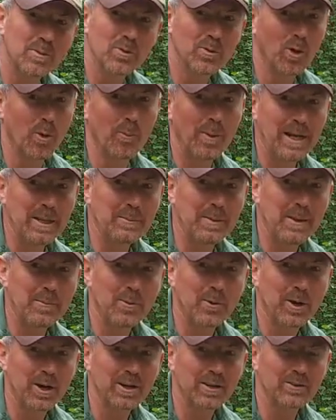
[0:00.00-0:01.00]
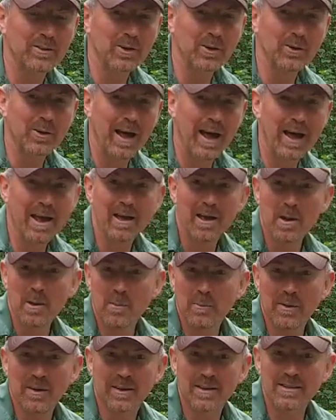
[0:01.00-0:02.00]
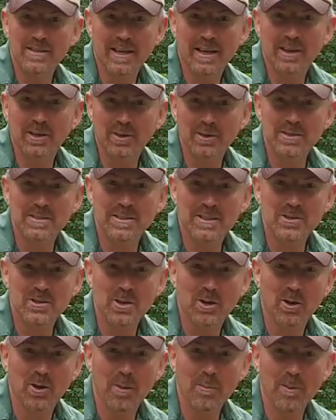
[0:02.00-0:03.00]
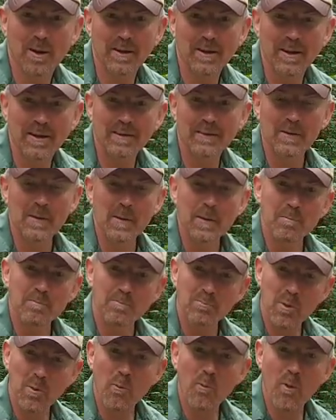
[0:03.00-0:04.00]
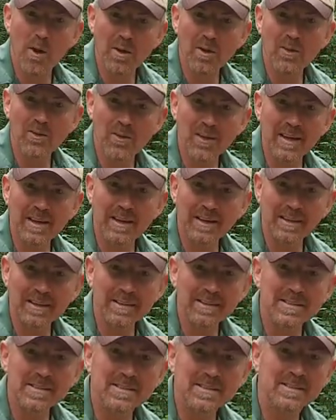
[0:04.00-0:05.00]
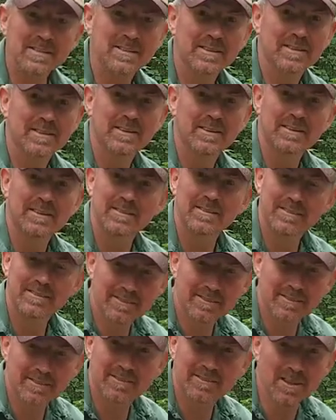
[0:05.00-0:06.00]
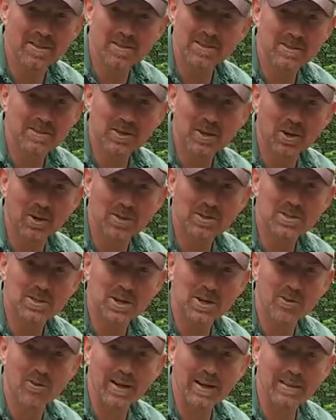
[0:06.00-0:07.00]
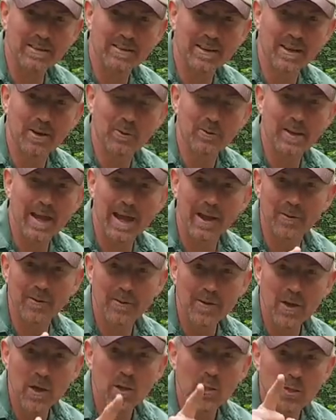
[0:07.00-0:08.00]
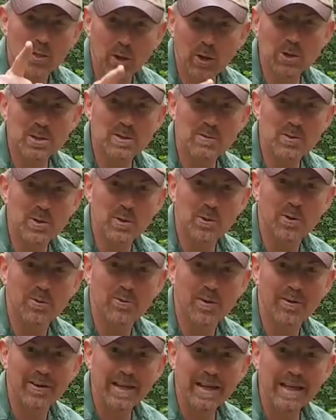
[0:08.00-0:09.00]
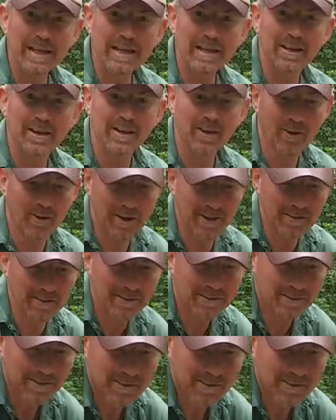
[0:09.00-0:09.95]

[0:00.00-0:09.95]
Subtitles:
not many people are going to do that because they cost such a lot of money. But one of these doesn't cost a great deal. Now, those of you who are very eagle-eyed